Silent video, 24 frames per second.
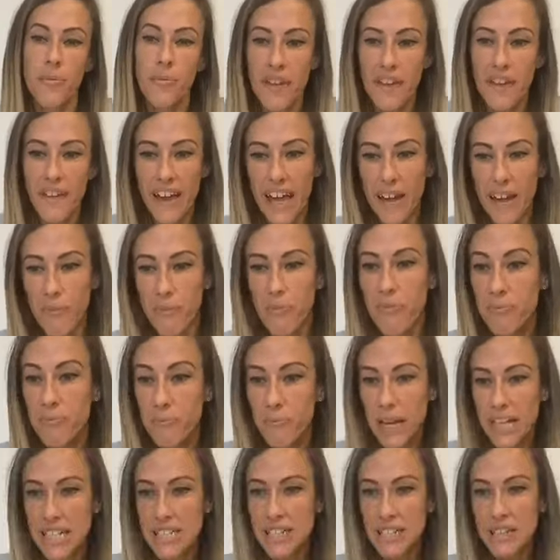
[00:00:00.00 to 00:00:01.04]
Okay,
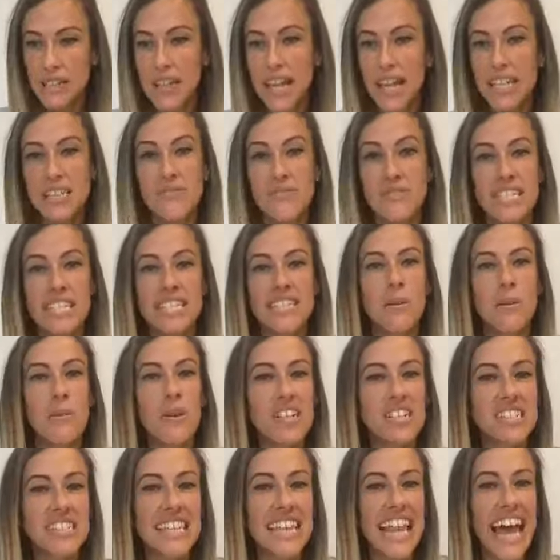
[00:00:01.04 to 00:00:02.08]
back to the activities. So
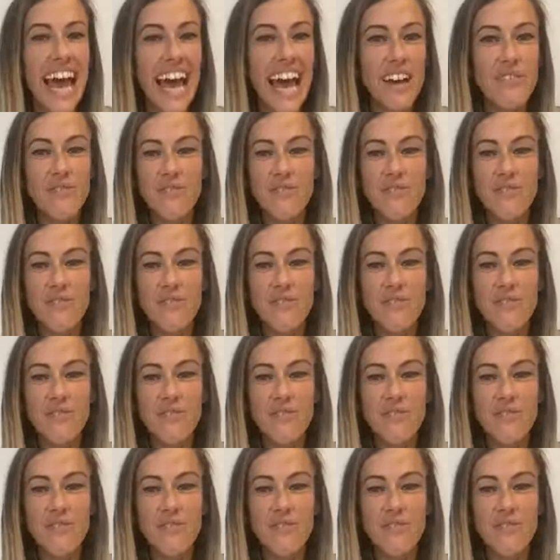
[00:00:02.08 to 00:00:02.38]
watch the live,